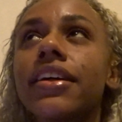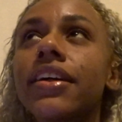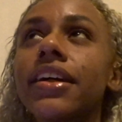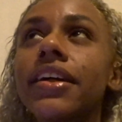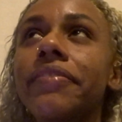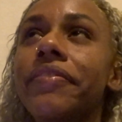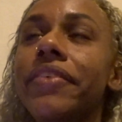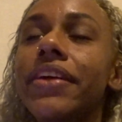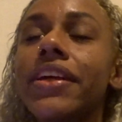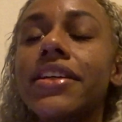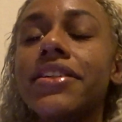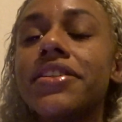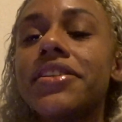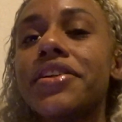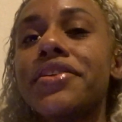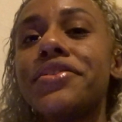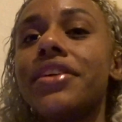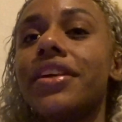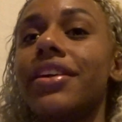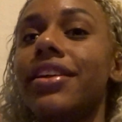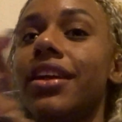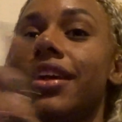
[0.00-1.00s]
me and
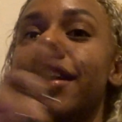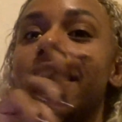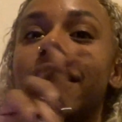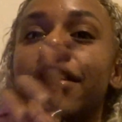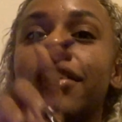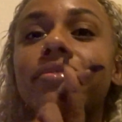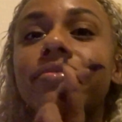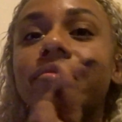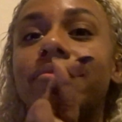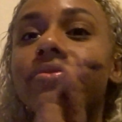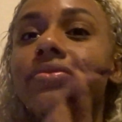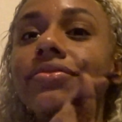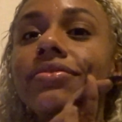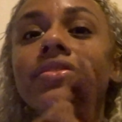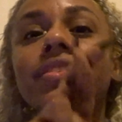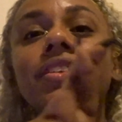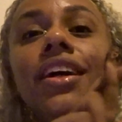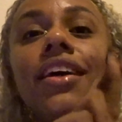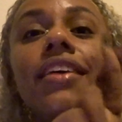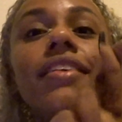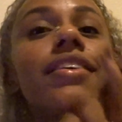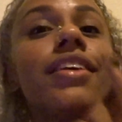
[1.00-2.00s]
Chelsea are like,
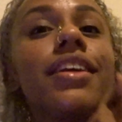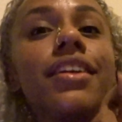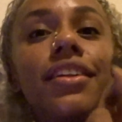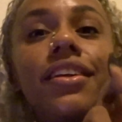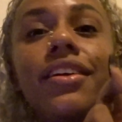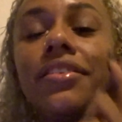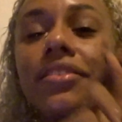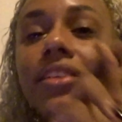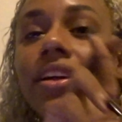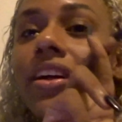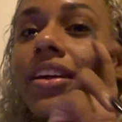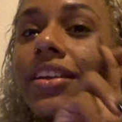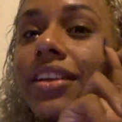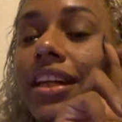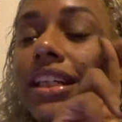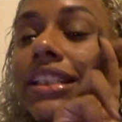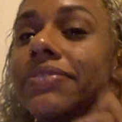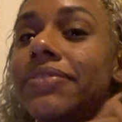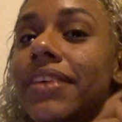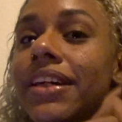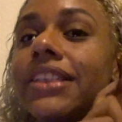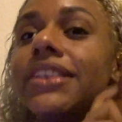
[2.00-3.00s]
y'all already know, like,
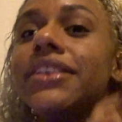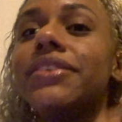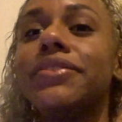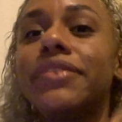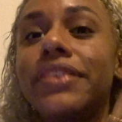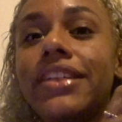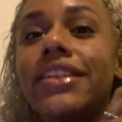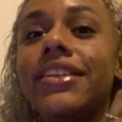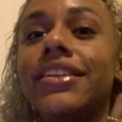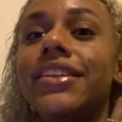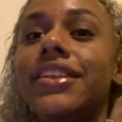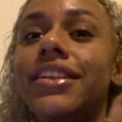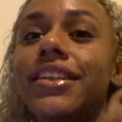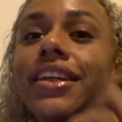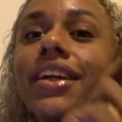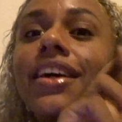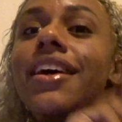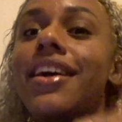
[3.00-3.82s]
that's my twin.